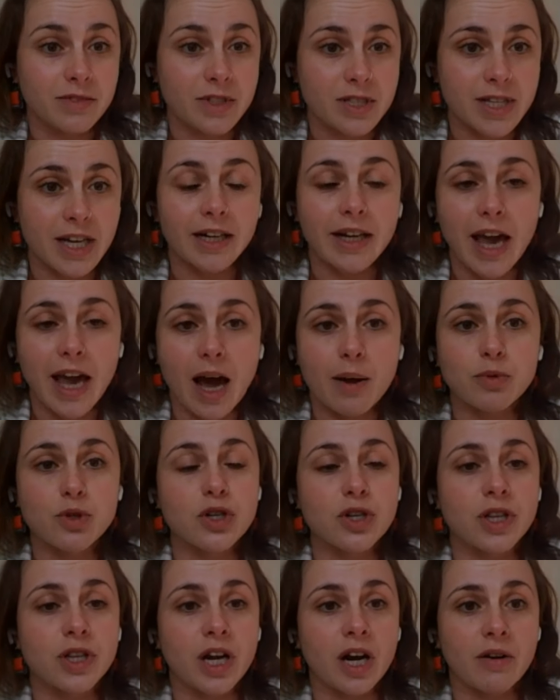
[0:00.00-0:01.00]
state
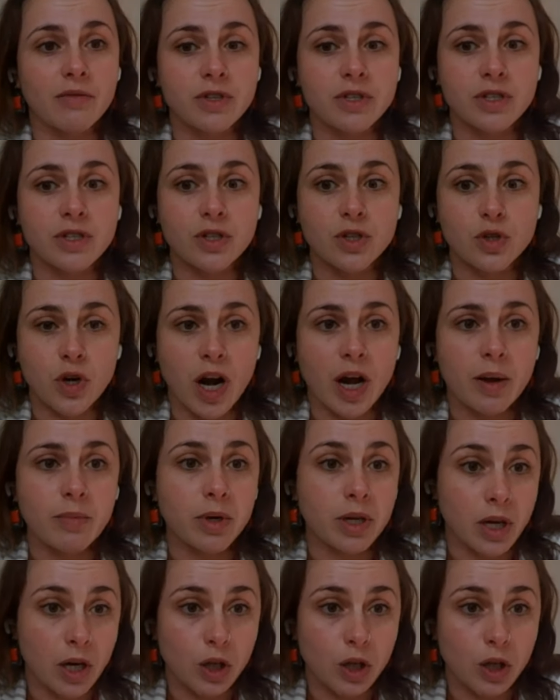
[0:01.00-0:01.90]
capture that I was describing,